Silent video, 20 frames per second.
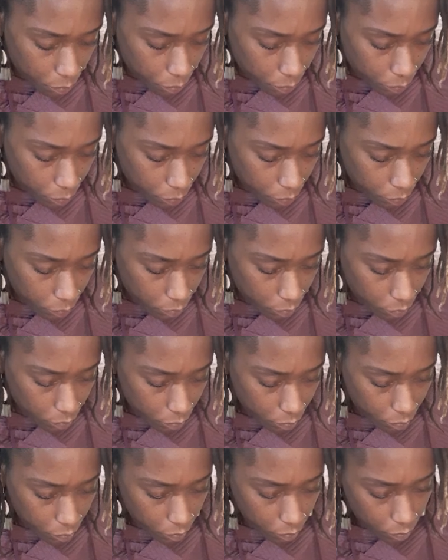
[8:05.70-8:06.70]

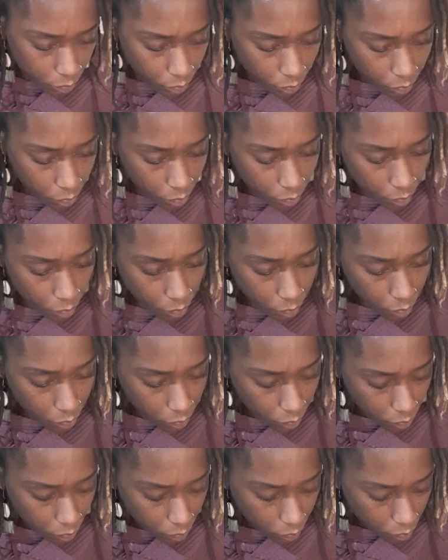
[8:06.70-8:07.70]

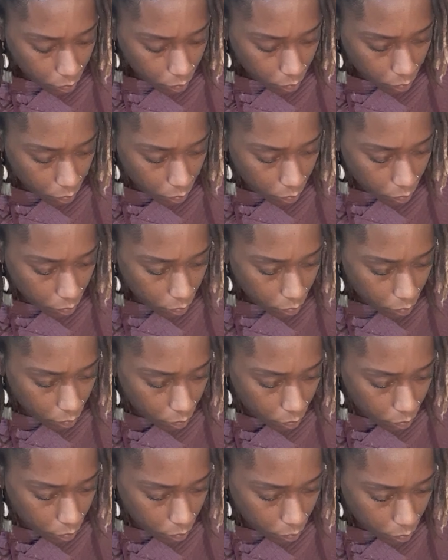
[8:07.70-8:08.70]

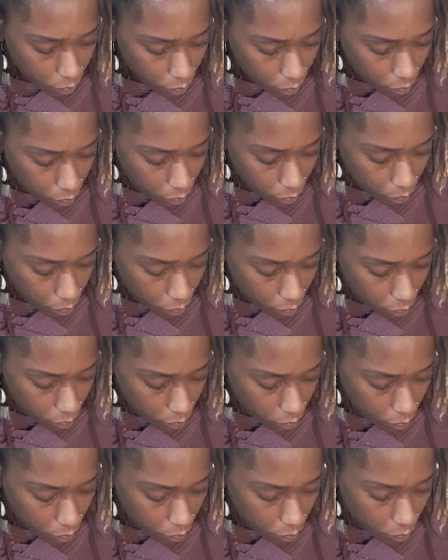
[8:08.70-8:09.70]

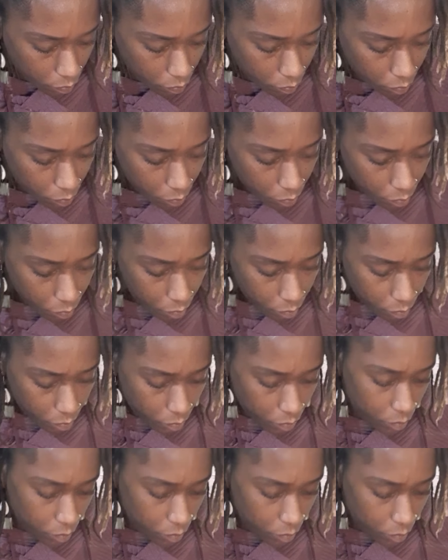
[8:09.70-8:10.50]
[no speech]